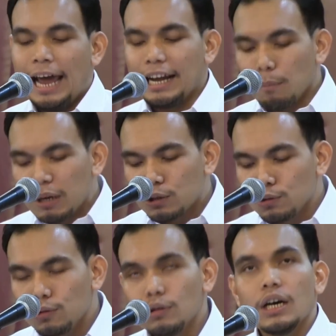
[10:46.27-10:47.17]
And number
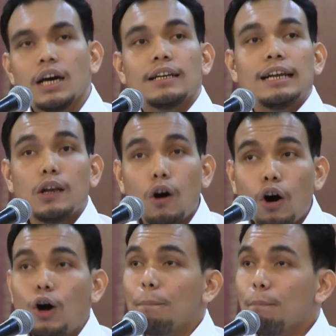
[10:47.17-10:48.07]
two, the
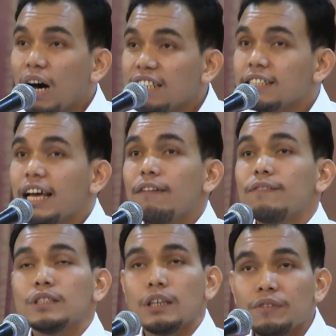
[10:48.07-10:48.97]
law must have
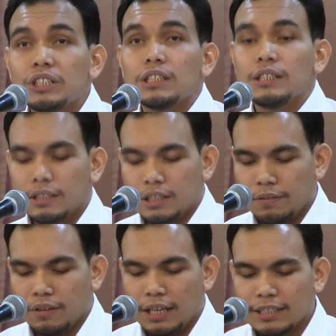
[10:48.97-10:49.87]
sufficient
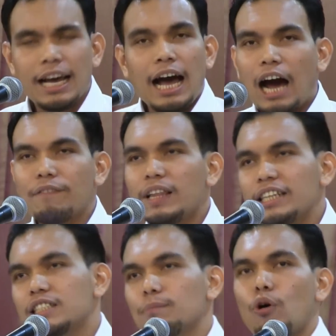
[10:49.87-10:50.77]
safeguards. I've
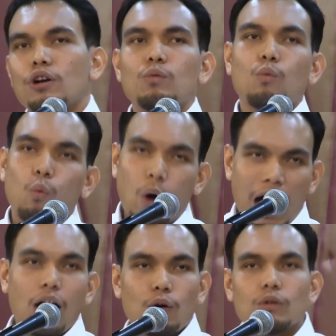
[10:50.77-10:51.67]
touched upon
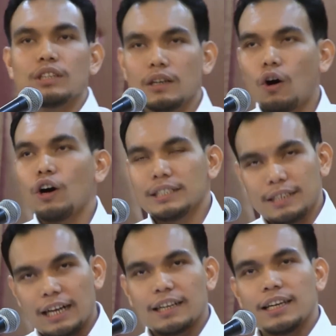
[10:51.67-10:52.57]
how the law
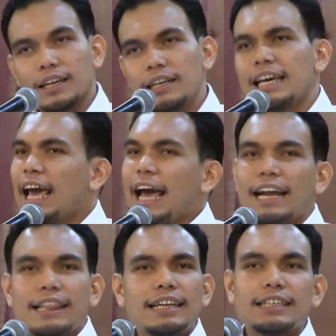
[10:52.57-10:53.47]
is unclear,
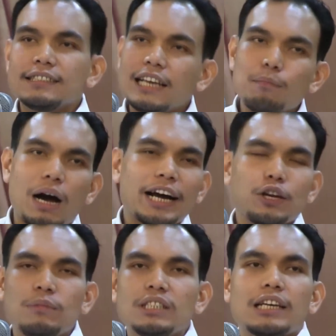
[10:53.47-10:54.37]
and I think the same
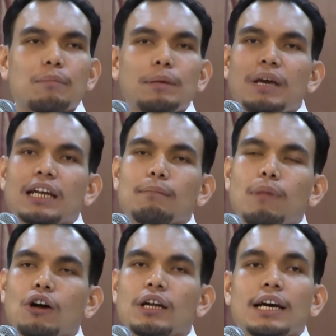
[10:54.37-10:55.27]
arguments can be made
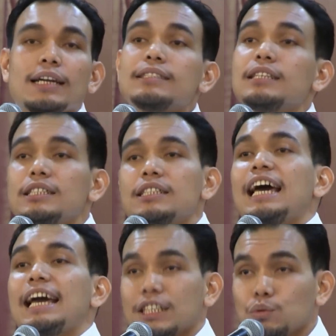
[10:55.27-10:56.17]
about the
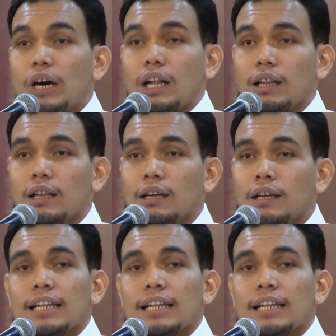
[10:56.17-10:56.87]
Sedition Act as well.